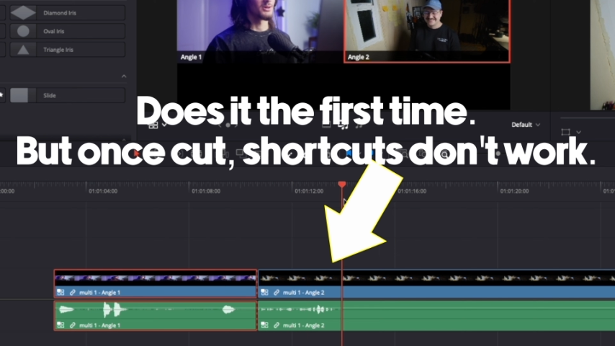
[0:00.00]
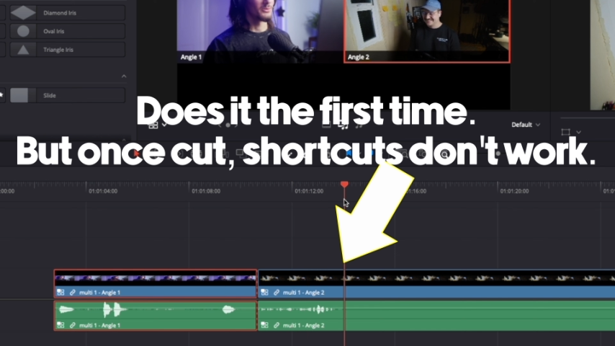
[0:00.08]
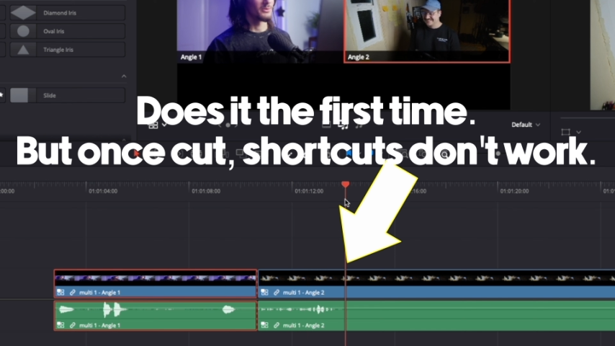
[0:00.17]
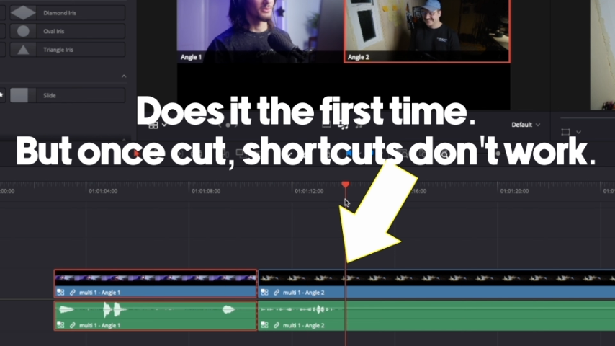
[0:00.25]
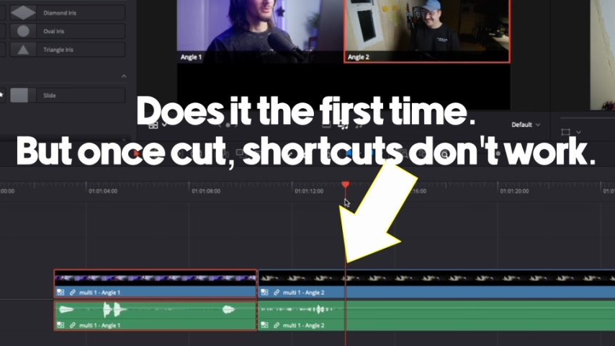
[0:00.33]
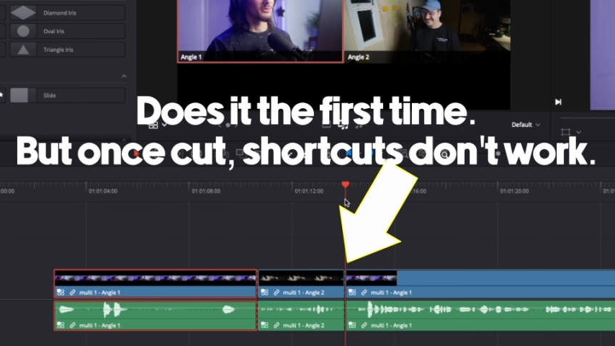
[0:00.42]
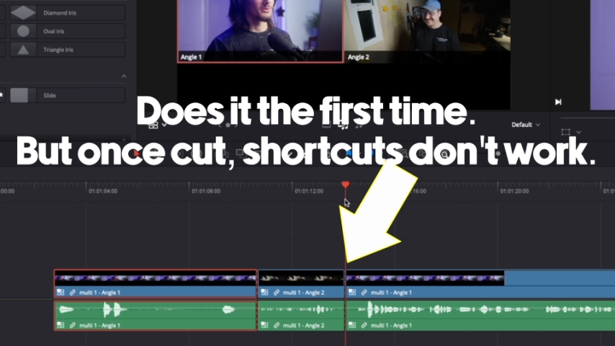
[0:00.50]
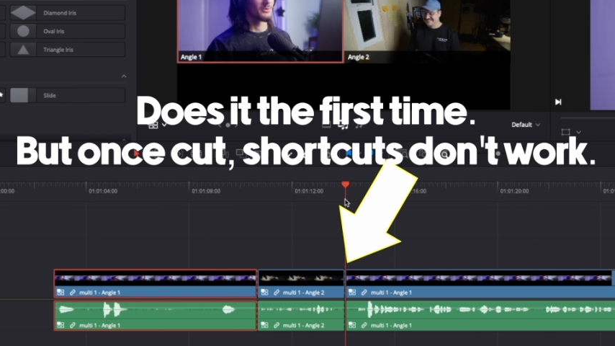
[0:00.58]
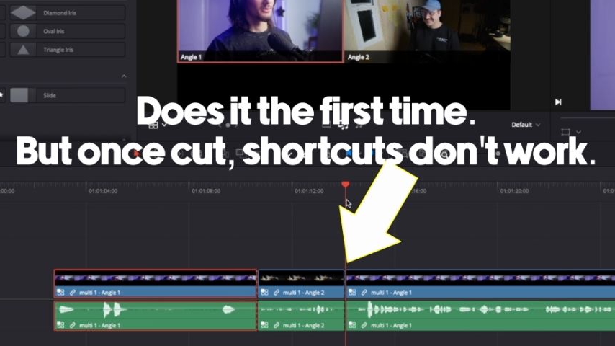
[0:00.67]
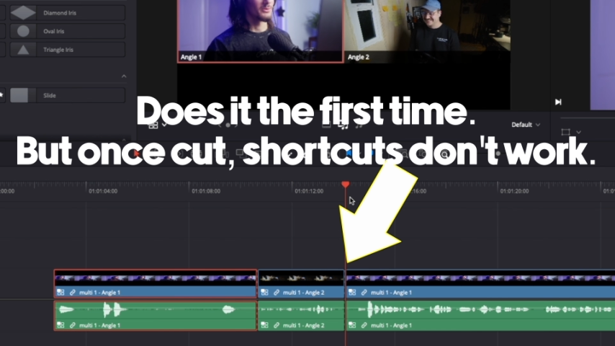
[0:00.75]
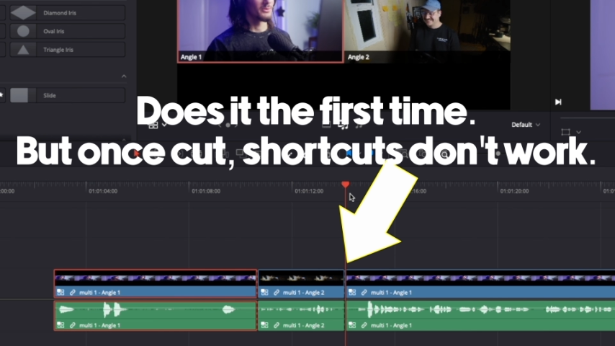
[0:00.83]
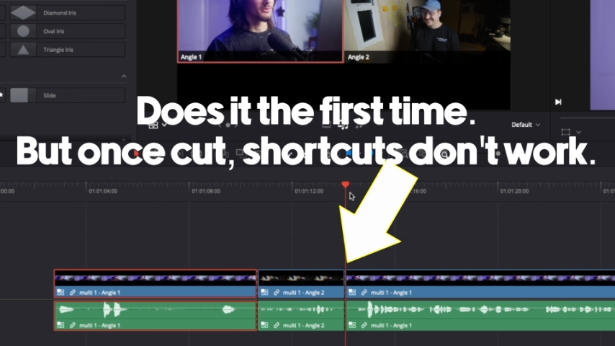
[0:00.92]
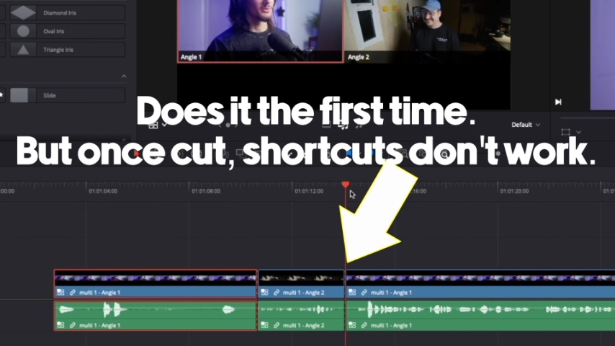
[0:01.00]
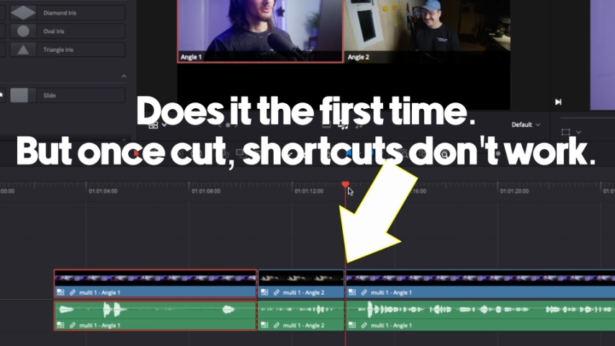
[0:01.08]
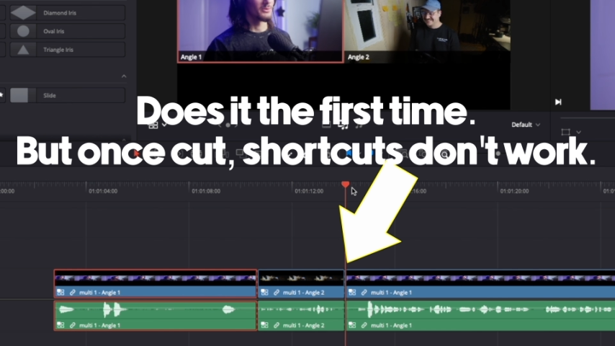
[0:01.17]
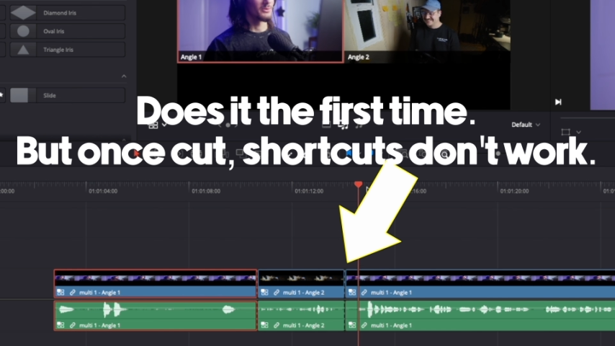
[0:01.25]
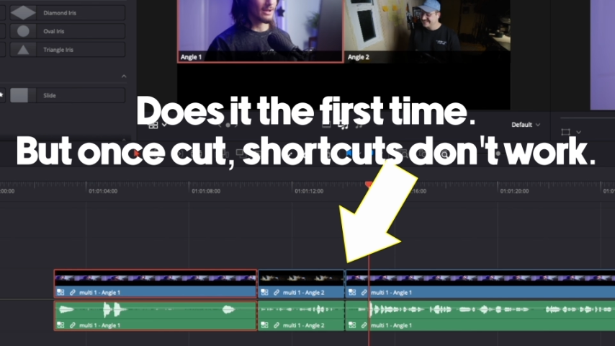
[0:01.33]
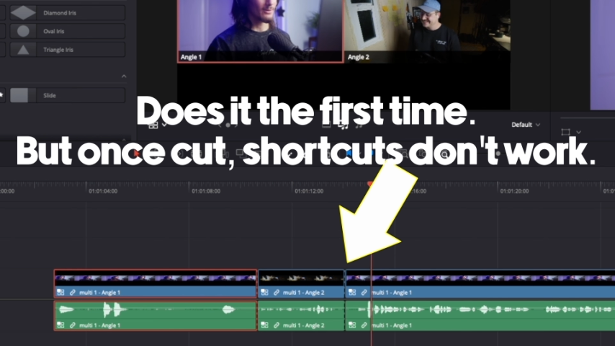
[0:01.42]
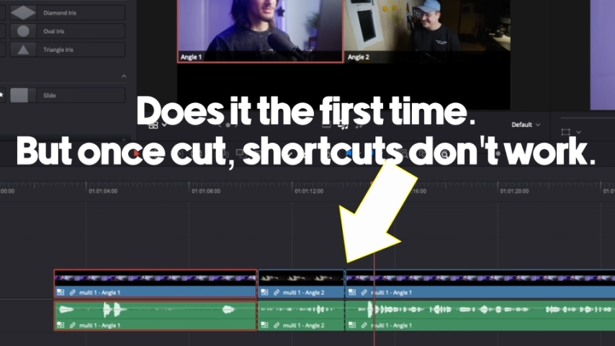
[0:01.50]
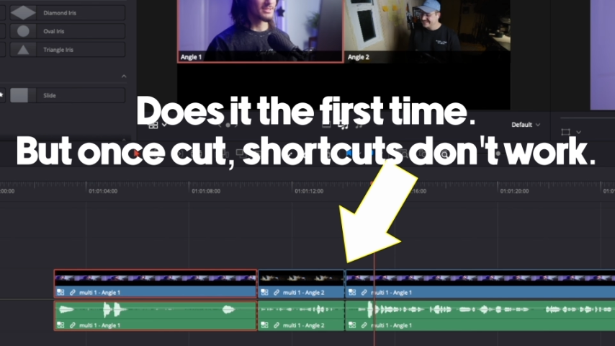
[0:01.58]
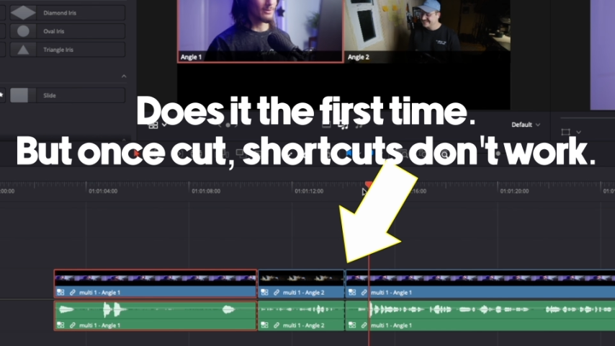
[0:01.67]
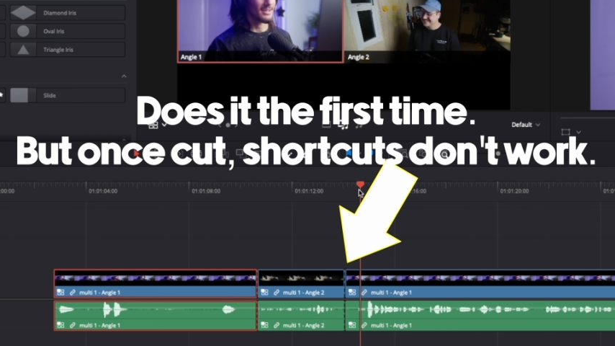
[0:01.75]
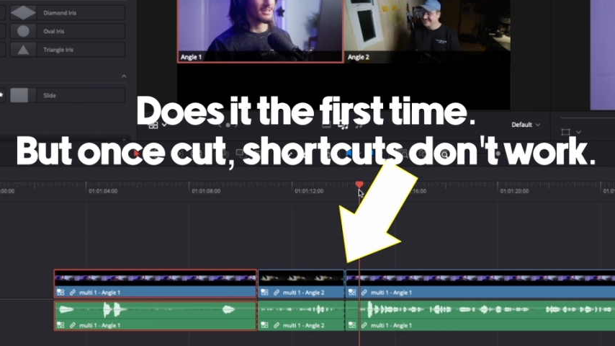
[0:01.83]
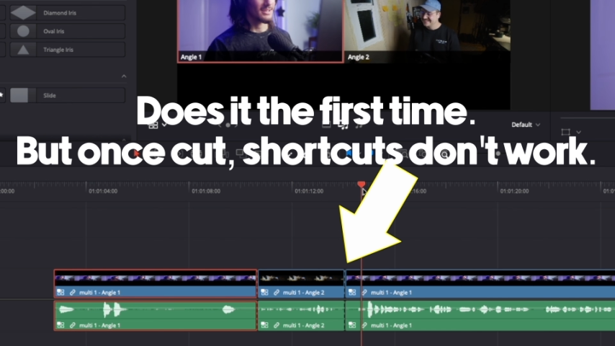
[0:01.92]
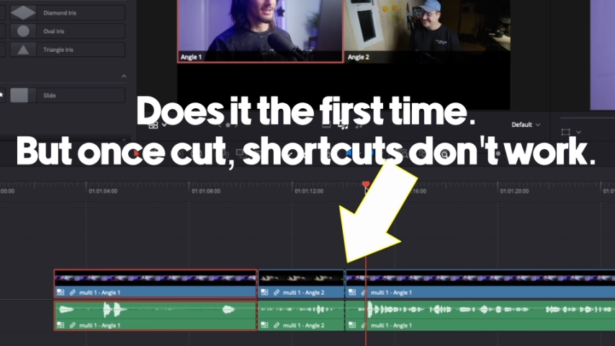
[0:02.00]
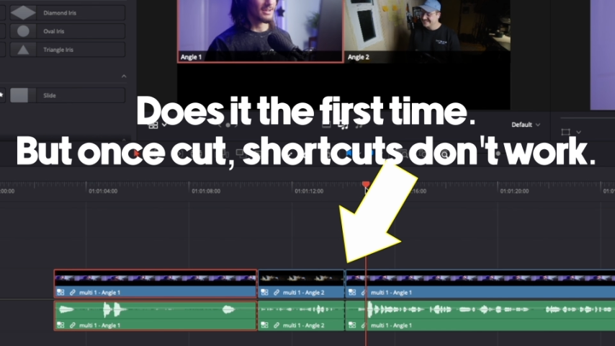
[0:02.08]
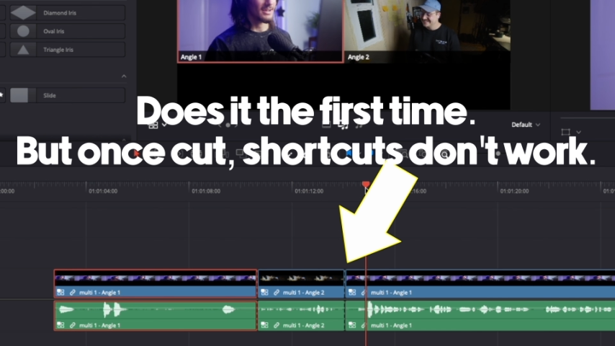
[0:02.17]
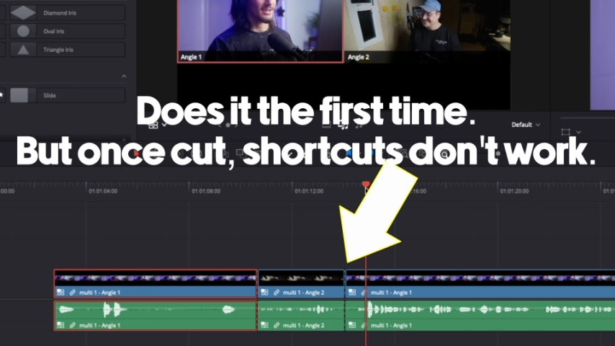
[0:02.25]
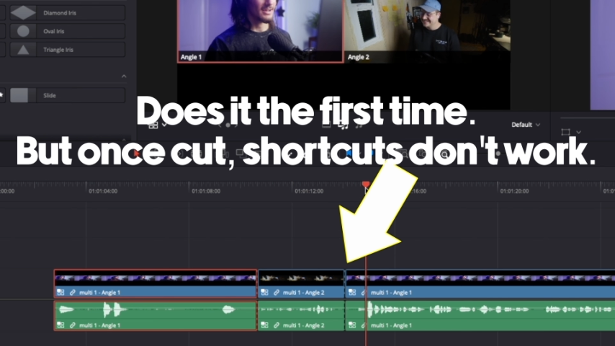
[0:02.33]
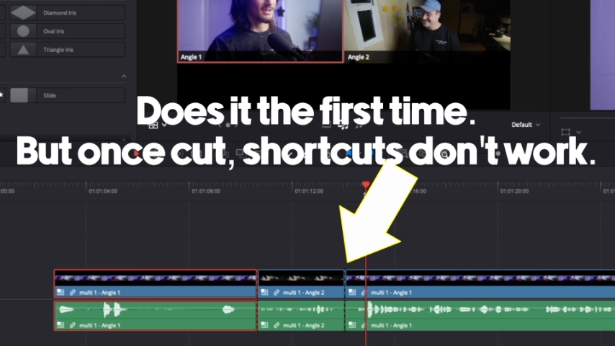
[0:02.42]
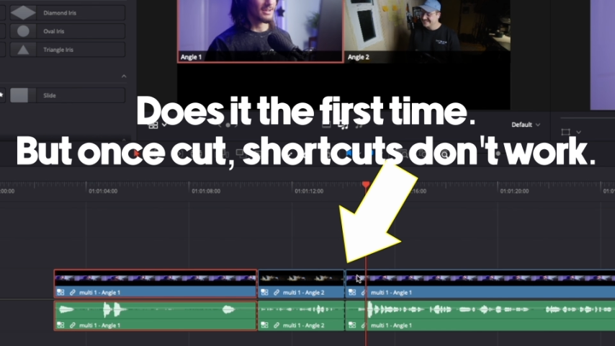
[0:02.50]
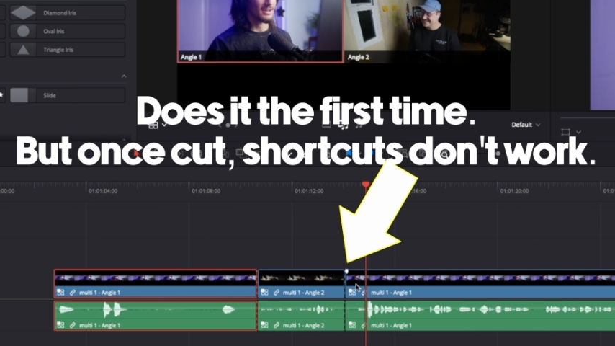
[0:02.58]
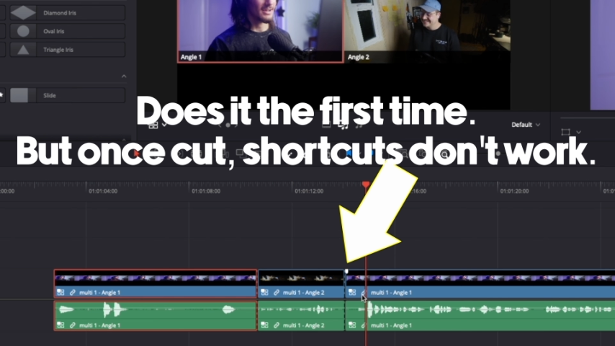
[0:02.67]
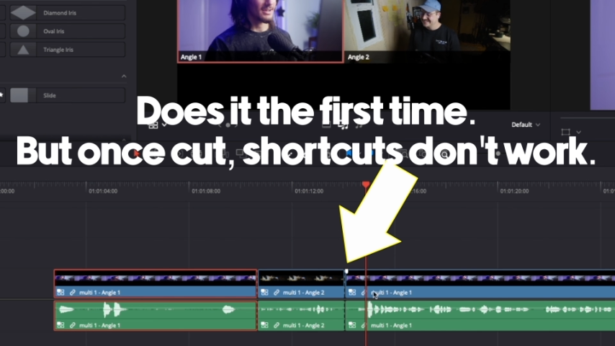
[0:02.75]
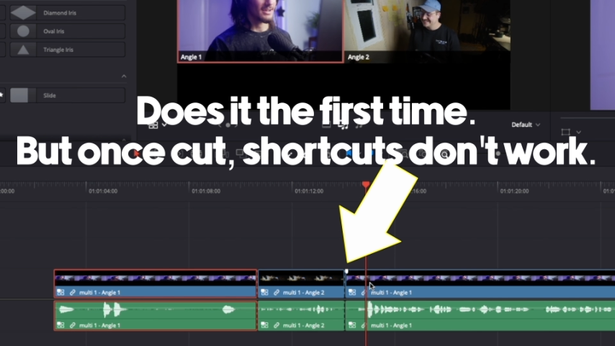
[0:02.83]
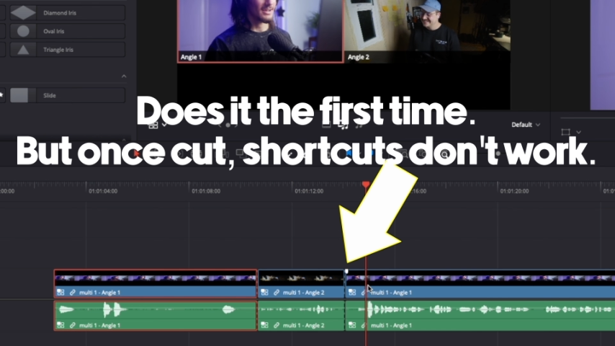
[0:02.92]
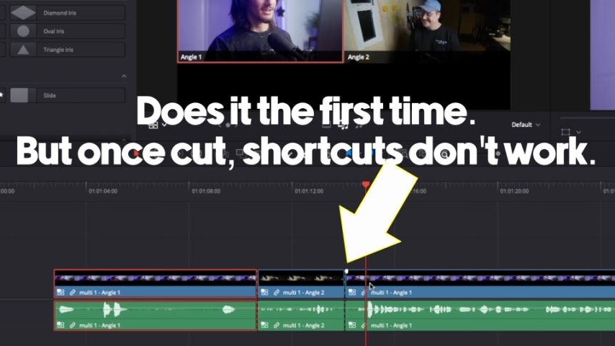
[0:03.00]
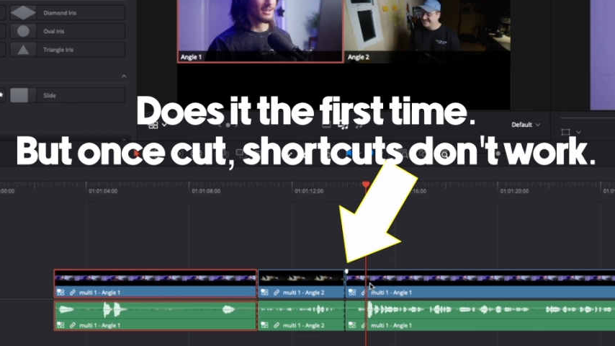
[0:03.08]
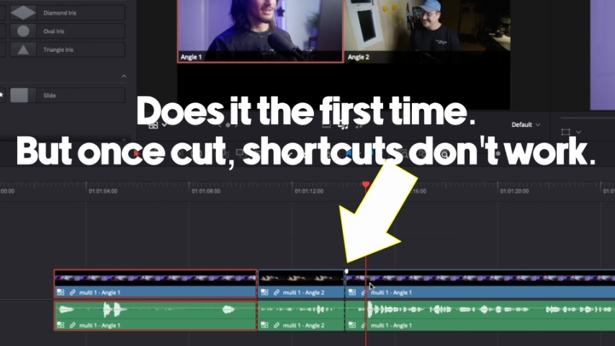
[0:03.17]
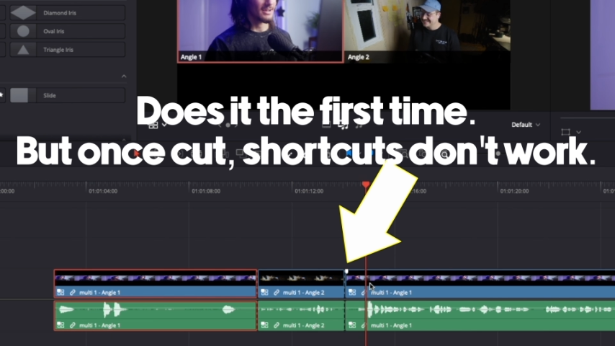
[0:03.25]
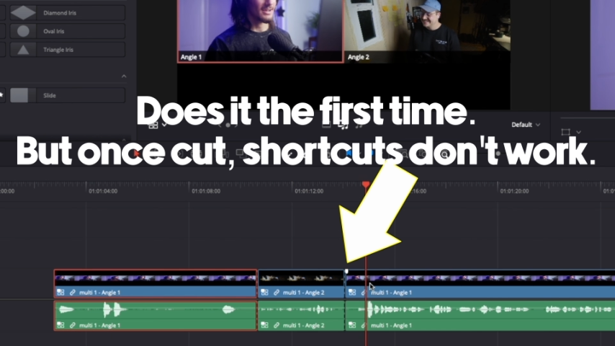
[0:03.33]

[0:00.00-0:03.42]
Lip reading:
[unreadable: no face in view]